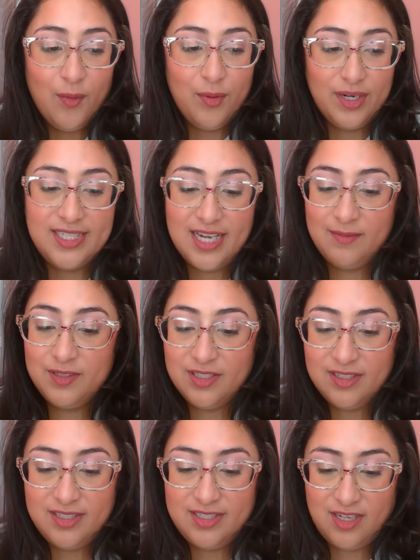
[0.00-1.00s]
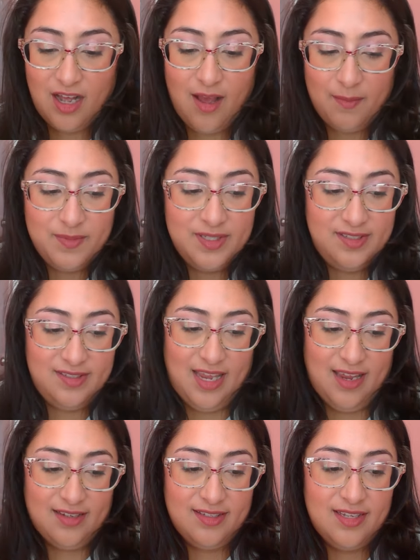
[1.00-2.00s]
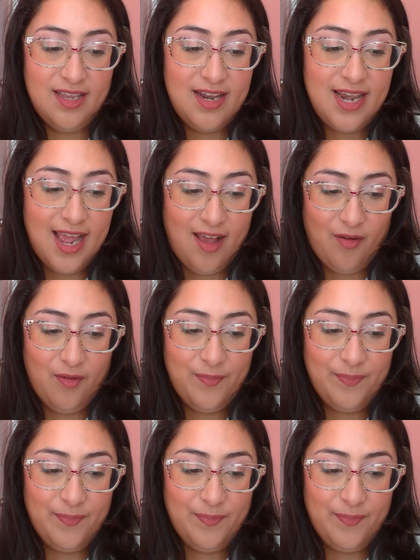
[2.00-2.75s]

we're down to the top 6. Now,